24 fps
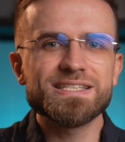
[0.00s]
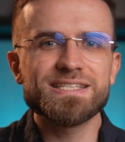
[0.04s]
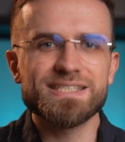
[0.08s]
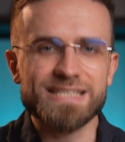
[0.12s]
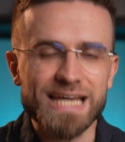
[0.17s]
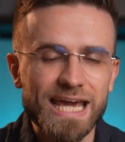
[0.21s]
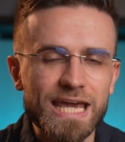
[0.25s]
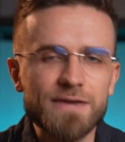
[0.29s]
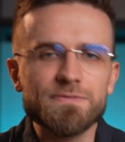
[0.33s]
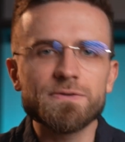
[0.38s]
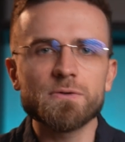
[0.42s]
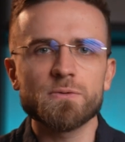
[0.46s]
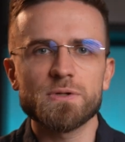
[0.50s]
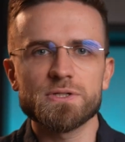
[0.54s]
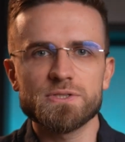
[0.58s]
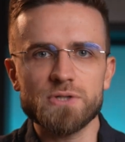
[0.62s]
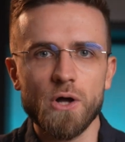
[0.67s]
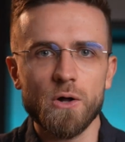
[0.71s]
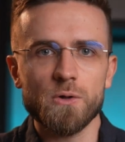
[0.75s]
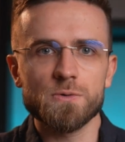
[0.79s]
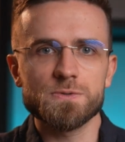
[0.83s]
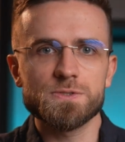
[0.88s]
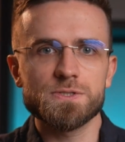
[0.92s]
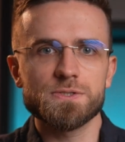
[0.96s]
save the
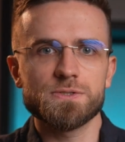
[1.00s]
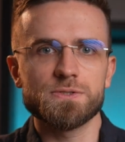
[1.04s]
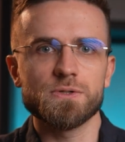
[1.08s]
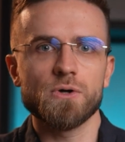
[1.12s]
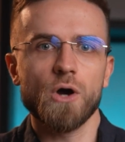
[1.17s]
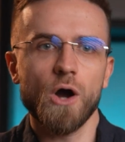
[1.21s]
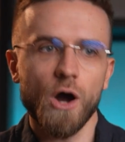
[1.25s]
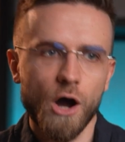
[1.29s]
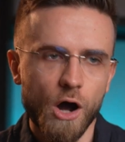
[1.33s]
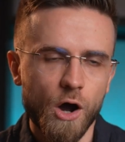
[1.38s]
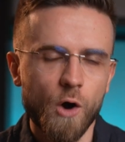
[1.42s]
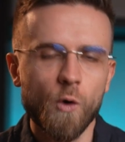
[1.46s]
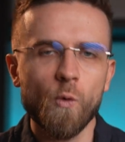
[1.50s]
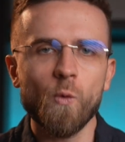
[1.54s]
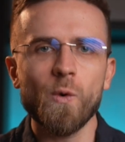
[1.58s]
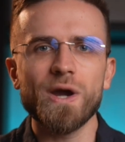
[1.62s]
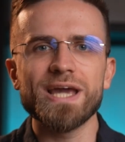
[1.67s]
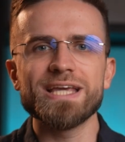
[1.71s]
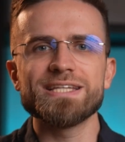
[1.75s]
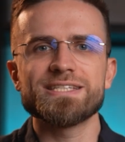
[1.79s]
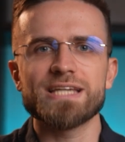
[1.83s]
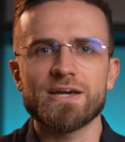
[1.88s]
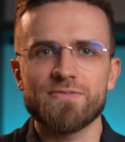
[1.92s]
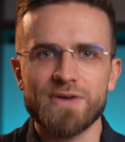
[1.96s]
results to
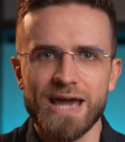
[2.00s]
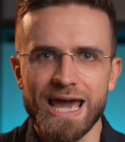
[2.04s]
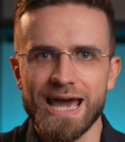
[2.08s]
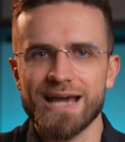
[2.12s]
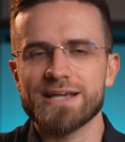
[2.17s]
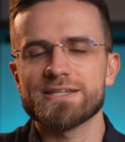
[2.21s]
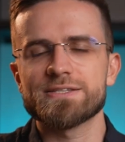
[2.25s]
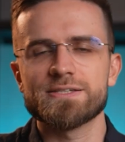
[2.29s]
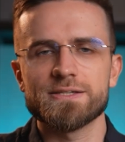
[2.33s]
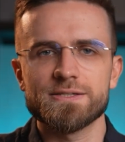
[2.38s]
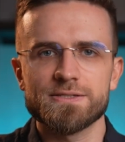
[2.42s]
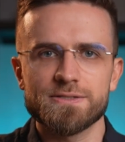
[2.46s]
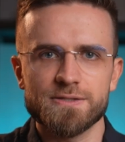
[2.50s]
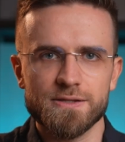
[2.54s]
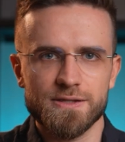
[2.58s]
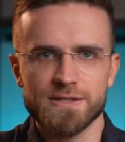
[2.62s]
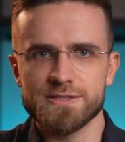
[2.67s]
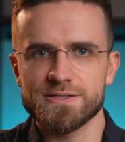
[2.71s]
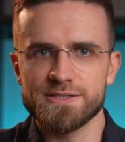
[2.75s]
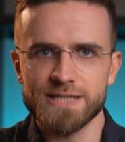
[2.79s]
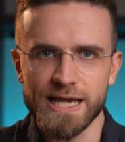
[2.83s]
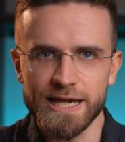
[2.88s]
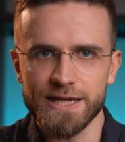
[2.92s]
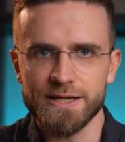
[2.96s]
always have access to
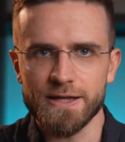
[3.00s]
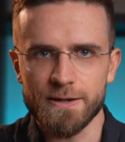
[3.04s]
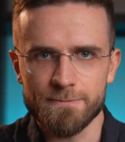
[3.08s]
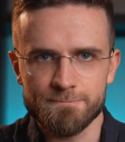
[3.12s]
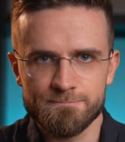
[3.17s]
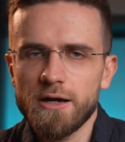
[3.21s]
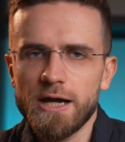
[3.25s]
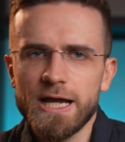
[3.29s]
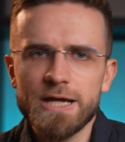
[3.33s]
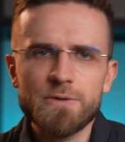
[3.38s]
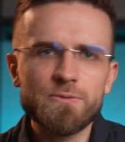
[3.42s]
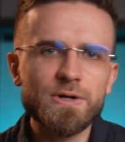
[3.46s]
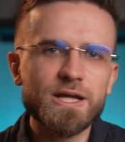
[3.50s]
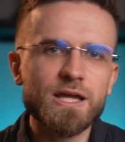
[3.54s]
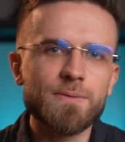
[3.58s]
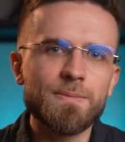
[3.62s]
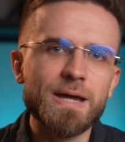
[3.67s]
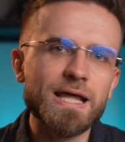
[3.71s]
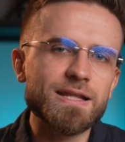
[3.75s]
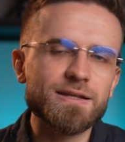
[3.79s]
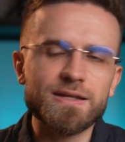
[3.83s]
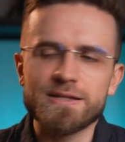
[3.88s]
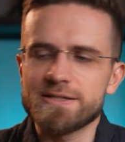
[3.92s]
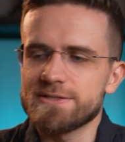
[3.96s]
this data. I
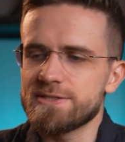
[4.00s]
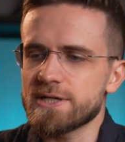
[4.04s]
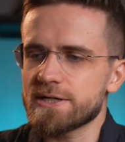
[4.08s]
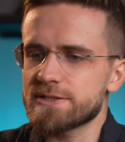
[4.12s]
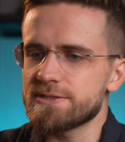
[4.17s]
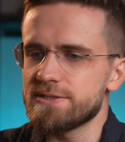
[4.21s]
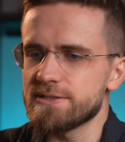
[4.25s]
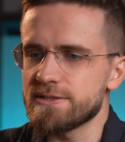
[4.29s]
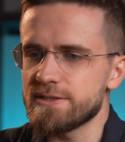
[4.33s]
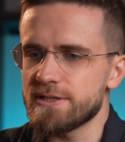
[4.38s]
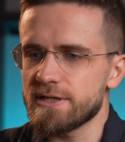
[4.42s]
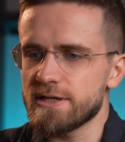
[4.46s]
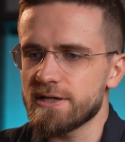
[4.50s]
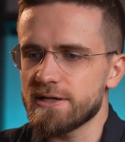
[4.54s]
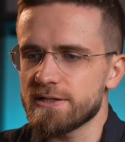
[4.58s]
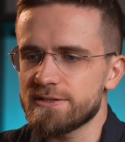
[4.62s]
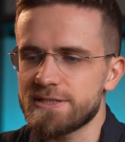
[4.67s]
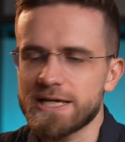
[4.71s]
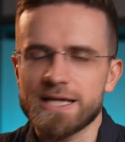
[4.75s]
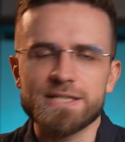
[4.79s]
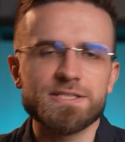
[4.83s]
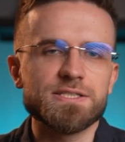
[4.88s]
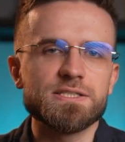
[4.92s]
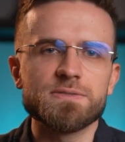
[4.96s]
recommend conducting the
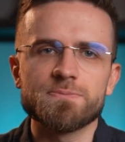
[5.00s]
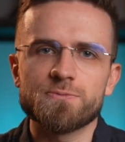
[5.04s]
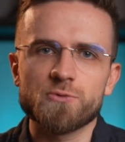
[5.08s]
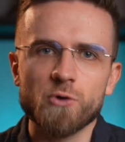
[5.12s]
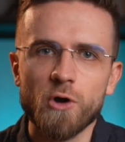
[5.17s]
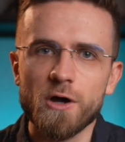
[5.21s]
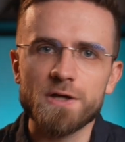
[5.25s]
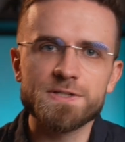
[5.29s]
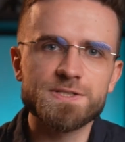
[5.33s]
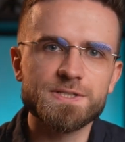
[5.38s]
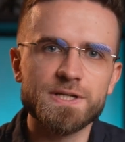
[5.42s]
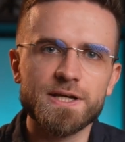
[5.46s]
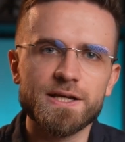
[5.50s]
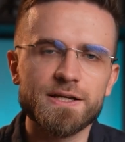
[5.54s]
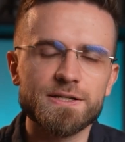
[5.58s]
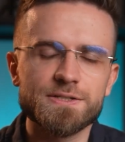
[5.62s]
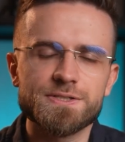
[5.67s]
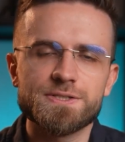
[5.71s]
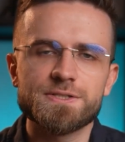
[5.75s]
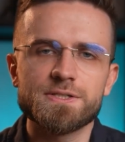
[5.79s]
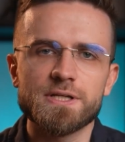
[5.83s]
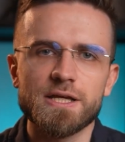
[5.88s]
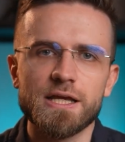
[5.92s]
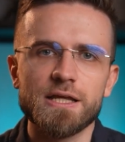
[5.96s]
testing
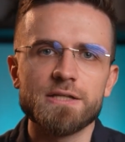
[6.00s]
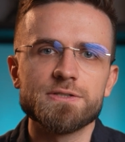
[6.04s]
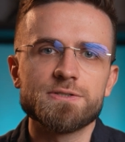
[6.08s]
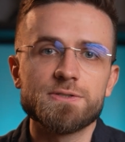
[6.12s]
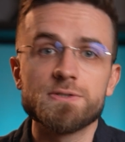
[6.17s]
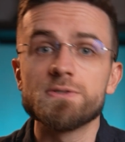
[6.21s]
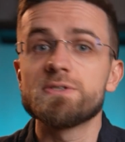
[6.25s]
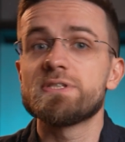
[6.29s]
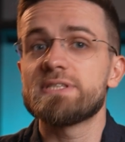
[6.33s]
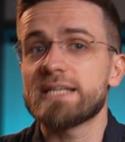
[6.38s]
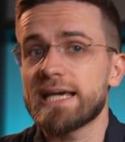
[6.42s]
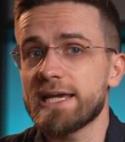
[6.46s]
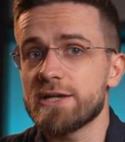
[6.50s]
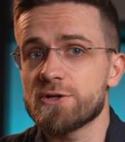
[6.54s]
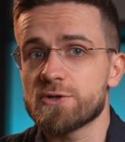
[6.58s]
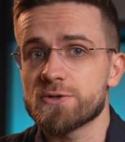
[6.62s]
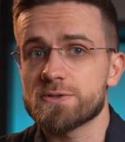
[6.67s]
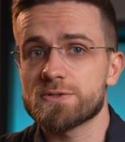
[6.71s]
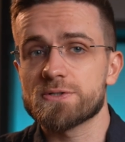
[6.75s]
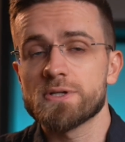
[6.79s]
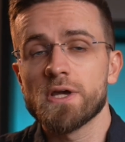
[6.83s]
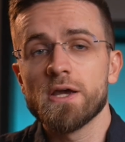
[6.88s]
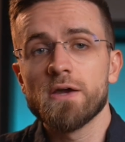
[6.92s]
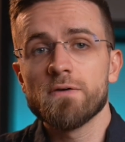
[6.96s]
process in 2
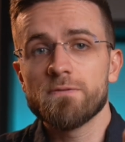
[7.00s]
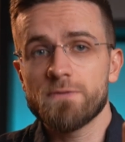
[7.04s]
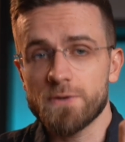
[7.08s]
stages.